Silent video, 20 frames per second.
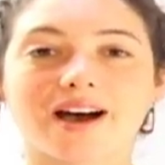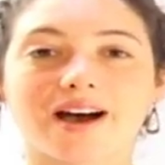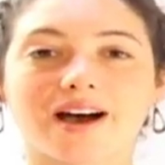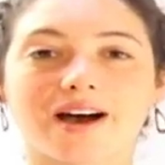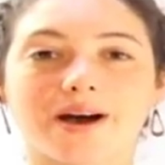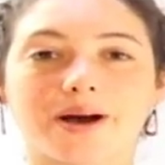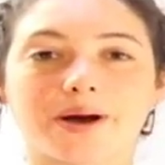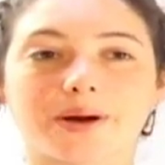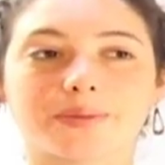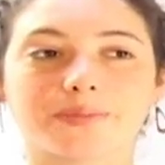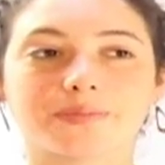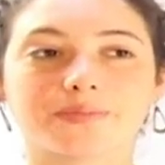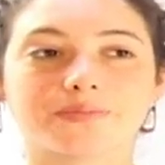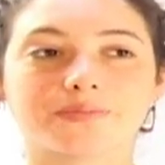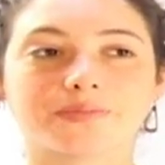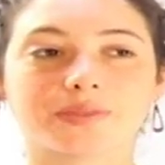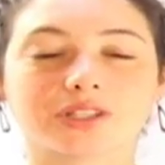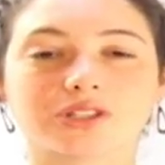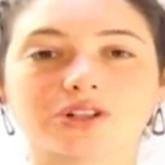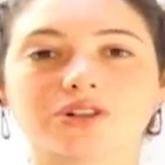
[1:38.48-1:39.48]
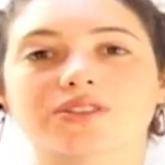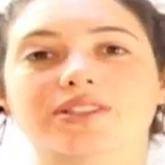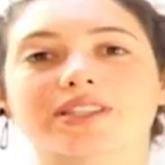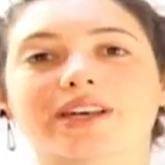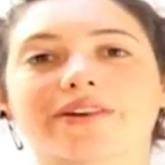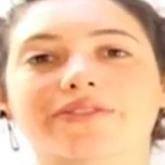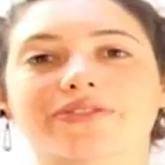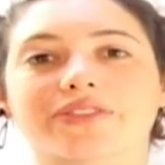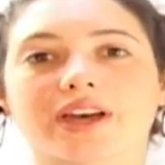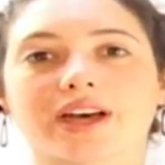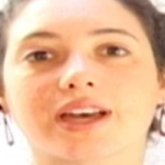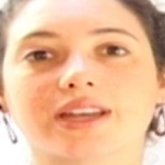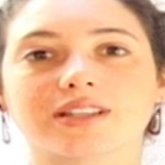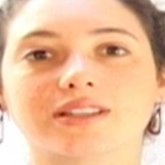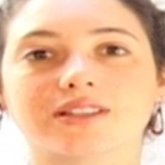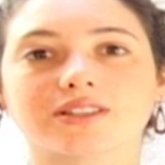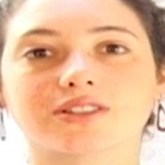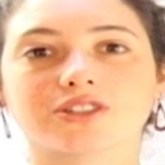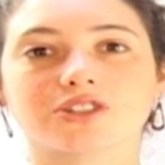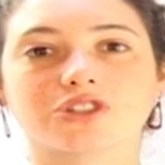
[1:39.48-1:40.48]
It turns out that
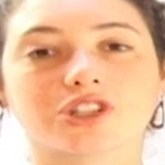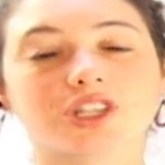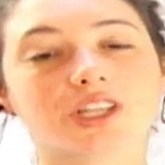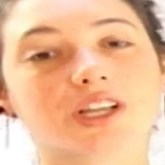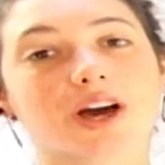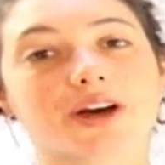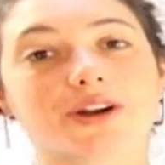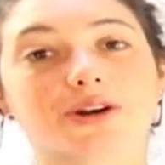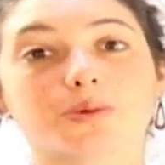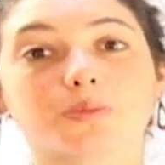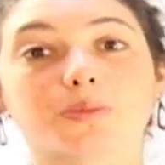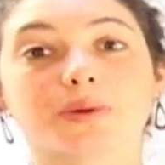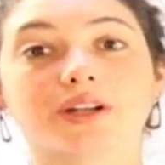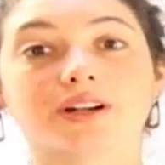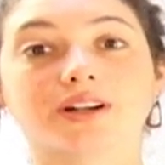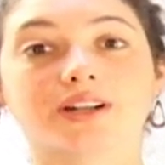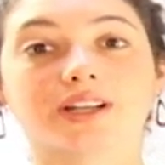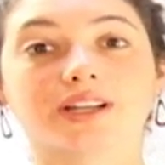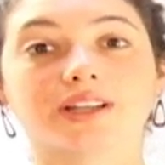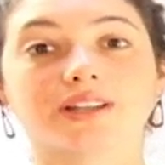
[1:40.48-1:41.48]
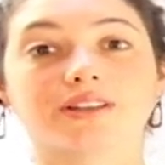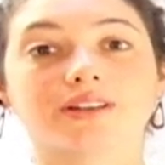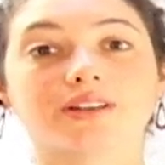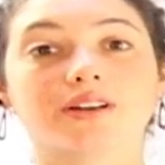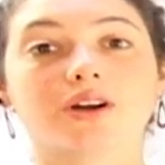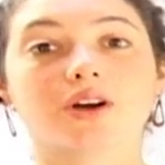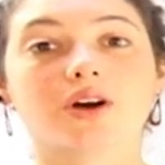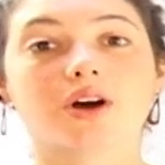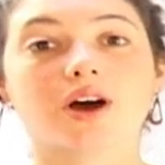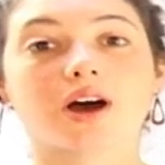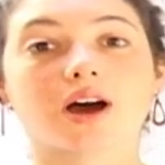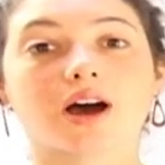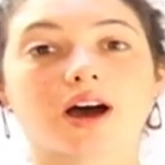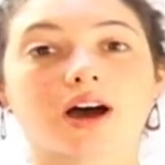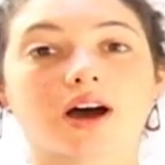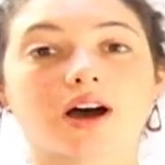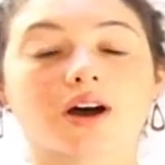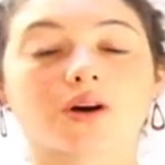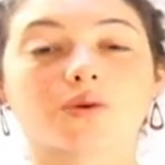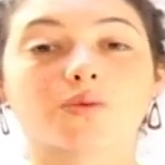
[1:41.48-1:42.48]
she got her period
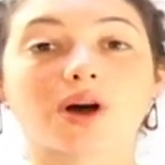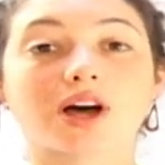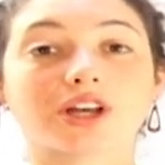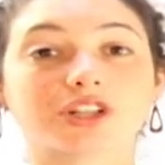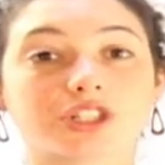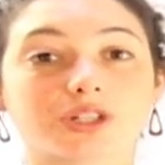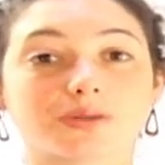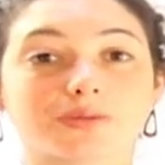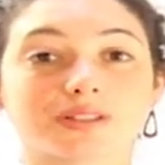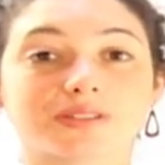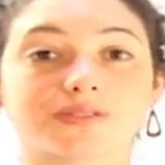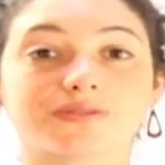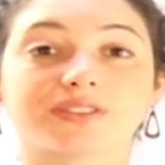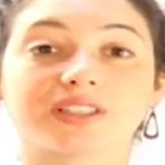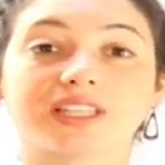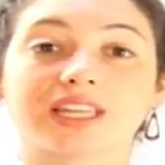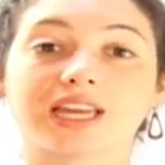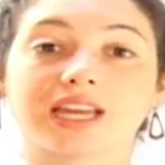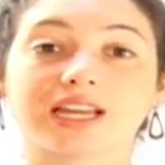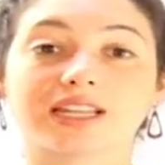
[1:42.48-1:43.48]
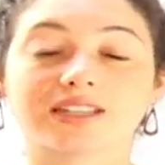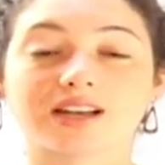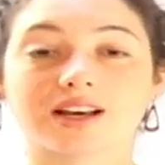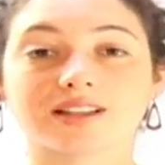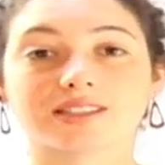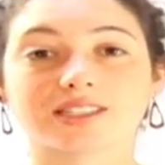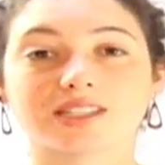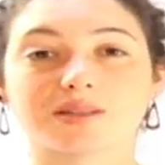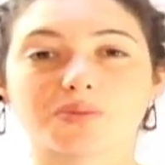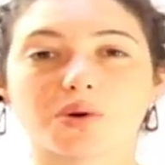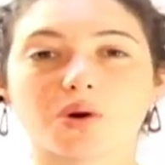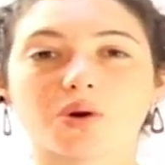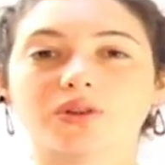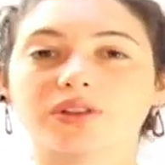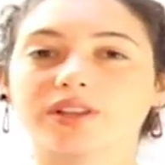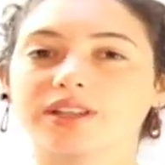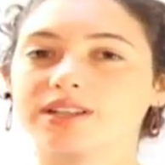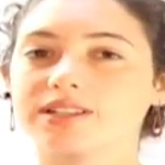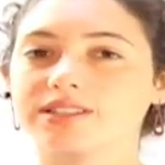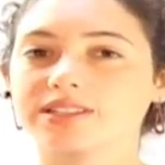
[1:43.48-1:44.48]
while she was fleeing Nazi
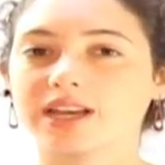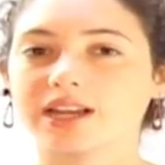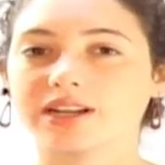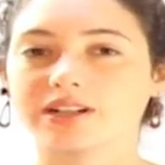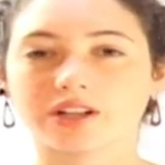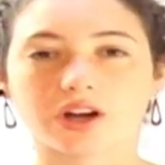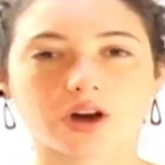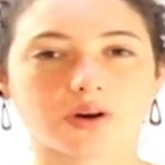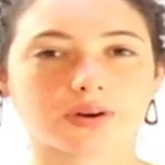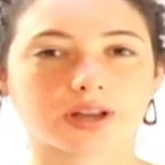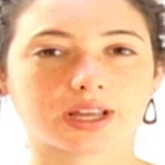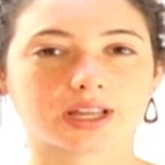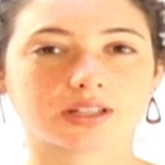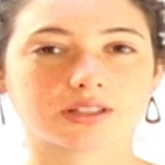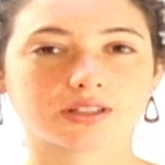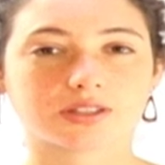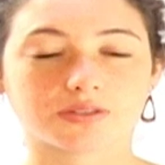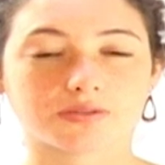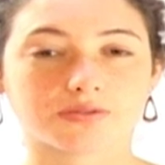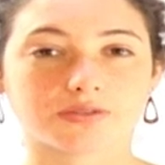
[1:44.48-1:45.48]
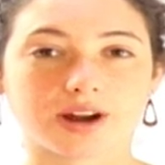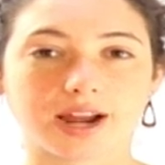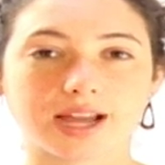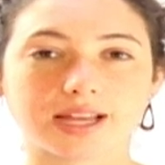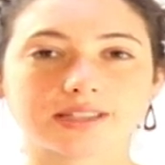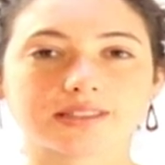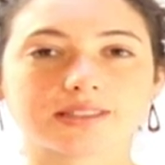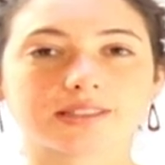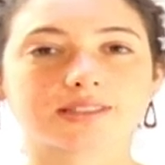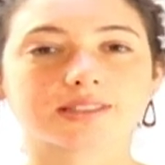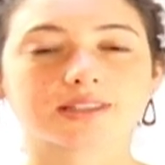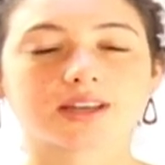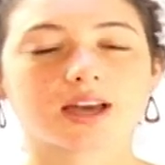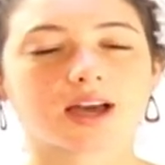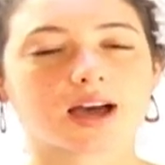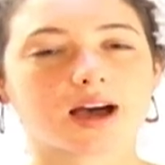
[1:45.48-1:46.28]
Poland and going to France.